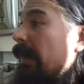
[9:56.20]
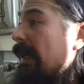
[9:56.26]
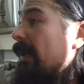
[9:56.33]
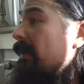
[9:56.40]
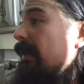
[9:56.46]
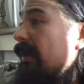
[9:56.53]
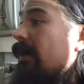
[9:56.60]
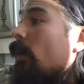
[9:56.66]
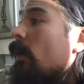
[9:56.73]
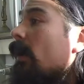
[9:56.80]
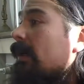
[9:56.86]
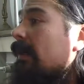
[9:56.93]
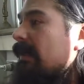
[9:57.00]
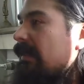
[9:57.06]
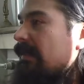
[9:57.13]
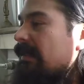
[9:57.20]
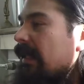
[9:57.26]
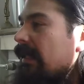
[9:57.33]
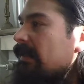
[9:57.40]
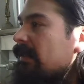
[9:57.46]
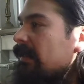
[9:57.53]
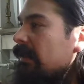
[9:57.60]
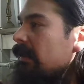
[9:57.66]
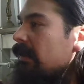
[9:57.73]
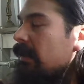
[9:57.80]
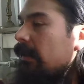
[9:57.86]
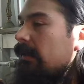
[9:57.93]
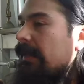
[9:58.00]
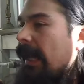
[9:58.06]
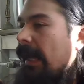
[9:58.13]
basically an organization
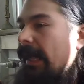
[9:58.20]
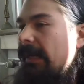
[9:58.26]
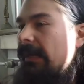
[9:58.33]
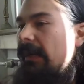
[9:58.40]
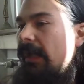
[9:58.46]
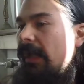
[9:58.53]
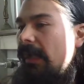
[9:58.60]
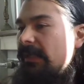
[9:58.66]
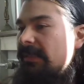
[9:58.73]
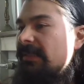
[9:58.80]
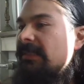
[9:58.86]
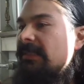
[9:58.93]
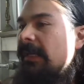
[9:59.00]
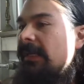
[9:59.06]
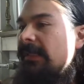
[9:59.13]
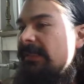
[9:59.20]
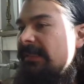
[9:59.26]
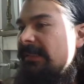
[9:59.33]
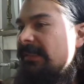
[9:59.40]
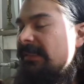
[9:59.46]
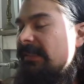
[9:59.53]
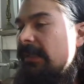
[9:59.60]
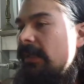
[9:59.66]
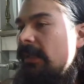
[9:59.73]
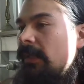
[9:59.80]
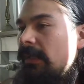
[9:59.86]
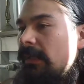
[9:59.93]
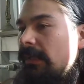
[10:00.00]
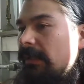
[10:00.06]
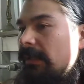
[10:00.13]
that studies
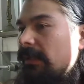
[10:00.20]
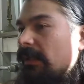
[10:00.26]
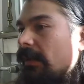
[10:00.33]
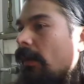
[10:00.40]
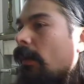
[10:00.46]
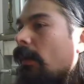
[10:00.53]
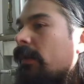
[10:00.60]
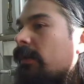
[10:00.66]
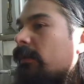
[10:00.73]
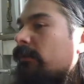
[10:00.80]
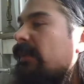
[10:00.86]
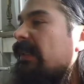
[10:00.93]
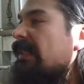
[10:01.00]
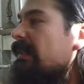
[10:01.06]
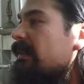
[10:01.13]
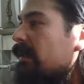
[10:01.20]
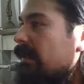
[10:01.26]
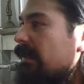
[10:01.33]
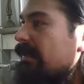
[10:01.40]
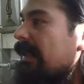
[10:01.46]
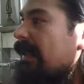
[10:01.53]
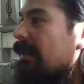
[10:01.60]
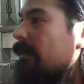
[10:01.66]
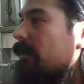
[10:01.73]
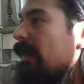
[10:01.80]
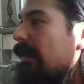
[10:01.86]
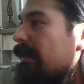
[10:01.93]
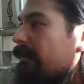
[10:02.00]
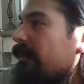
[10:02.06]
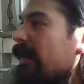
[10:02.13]
all the research that's
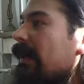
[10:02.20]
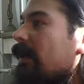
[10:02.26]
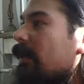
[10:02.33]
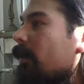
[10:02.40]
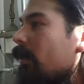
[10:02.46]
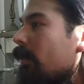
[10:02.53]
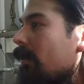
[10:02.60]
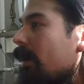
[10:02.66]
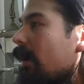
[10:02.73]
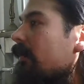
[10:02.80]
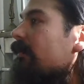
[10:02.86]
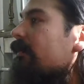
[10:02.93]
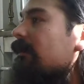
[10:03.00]
been available on